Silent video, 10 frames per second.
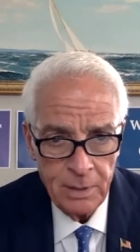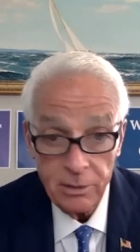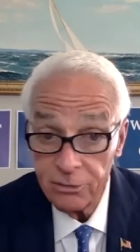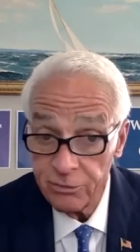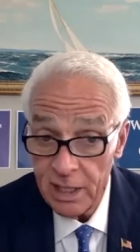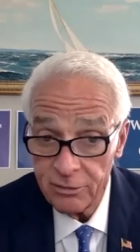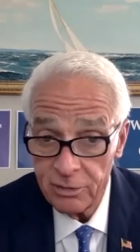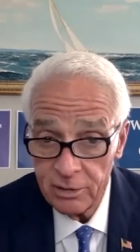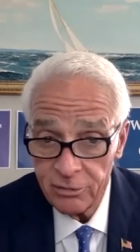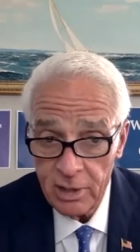The stakes
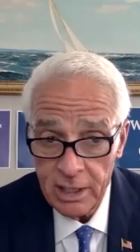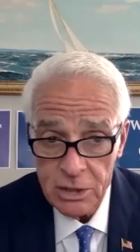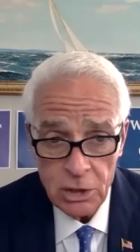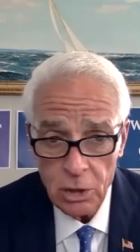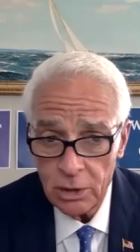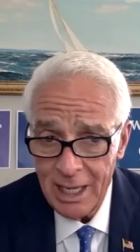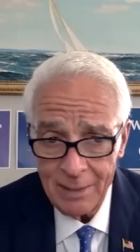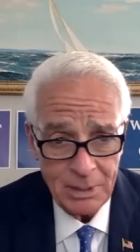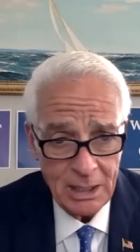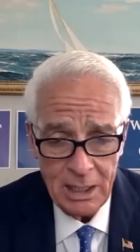in this election could
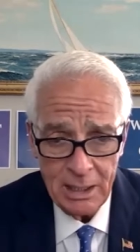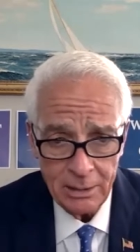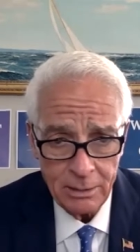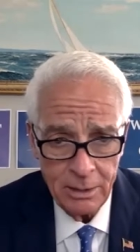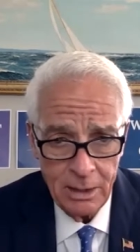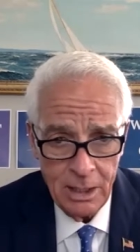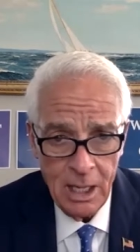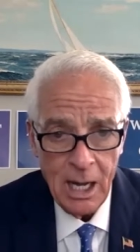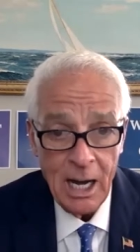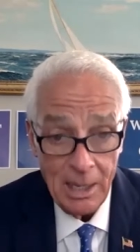not be higher.
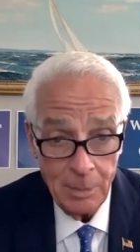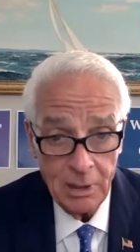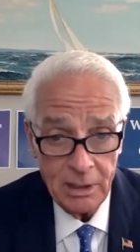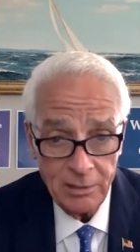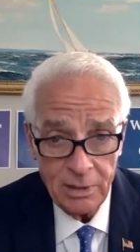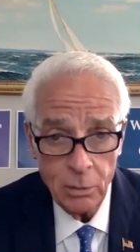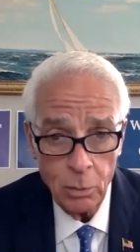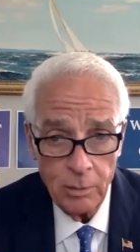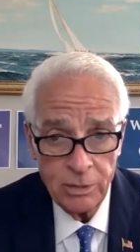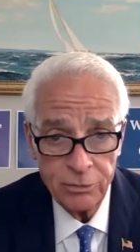I believe in a
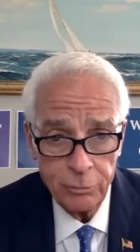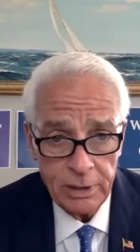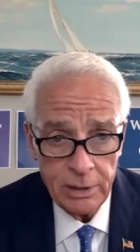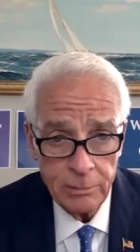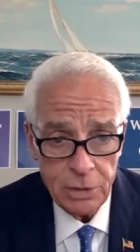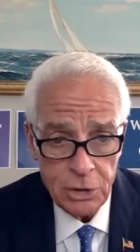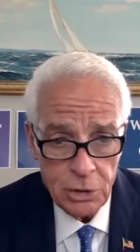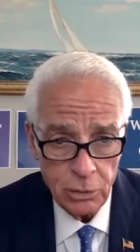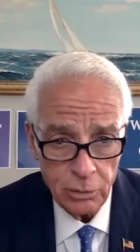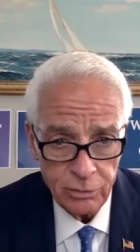woman's freedom to
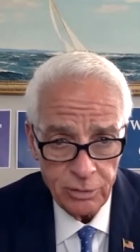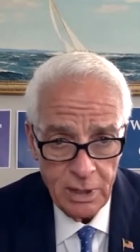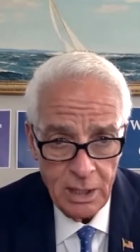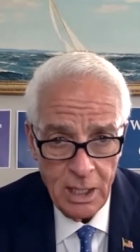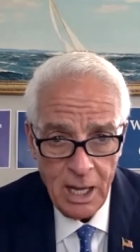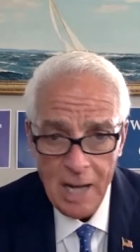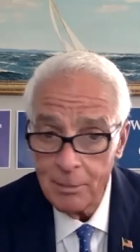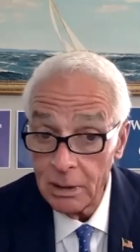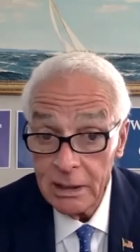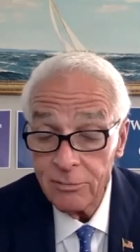choose. I
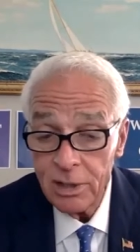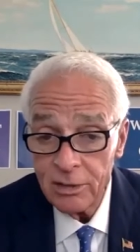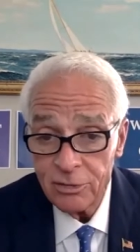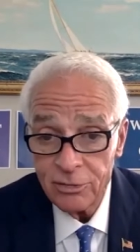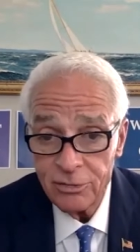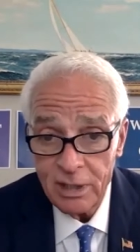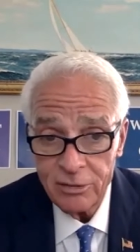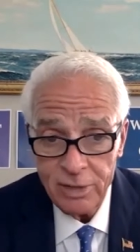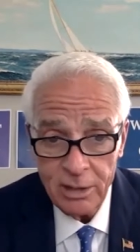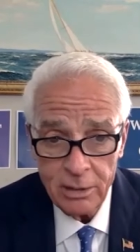believe that as a
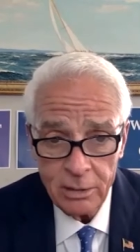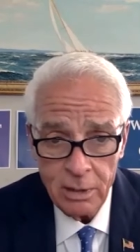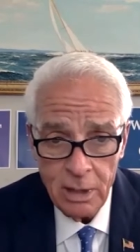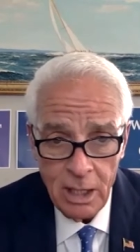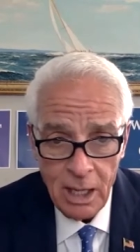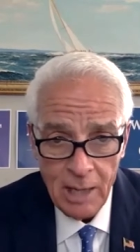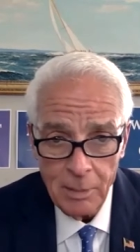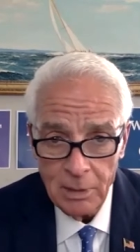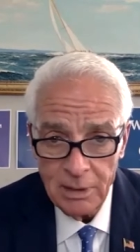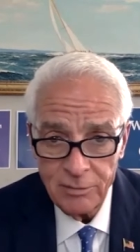state senator. I
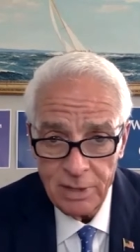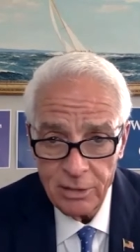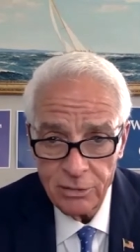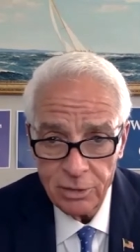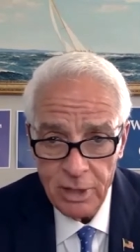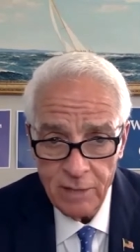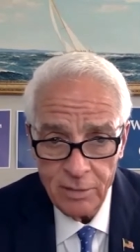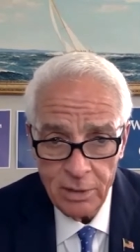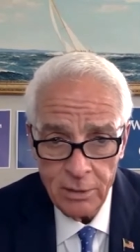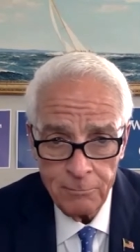believe that as your
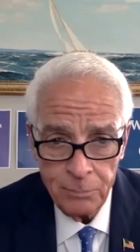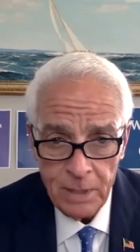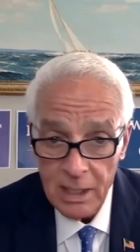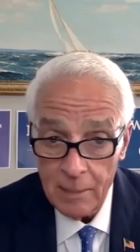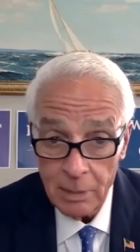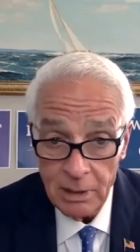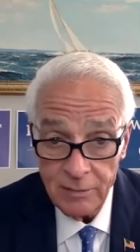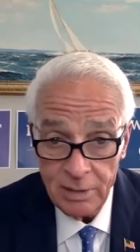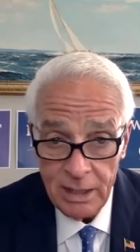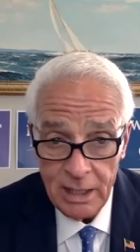governor. And I
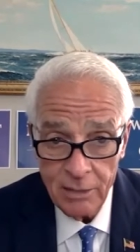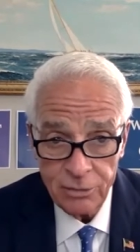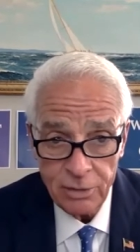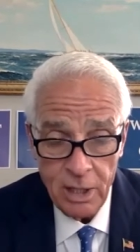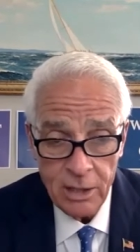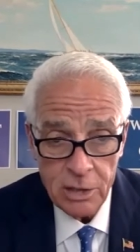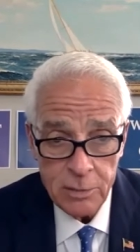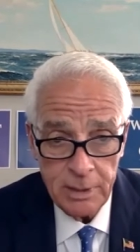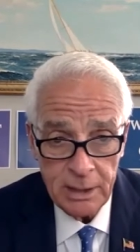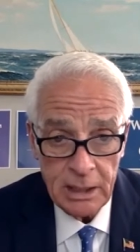believe it now as a
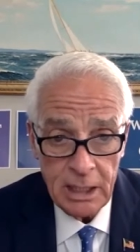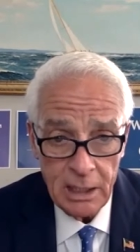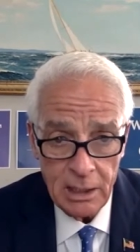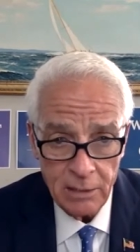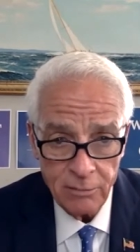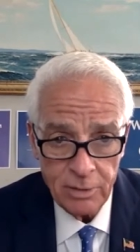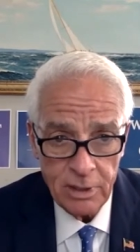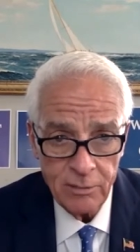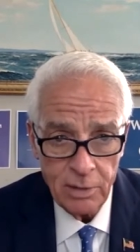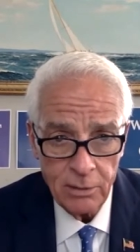congressman and candidate for
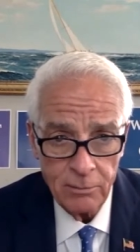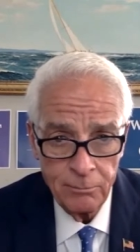governor.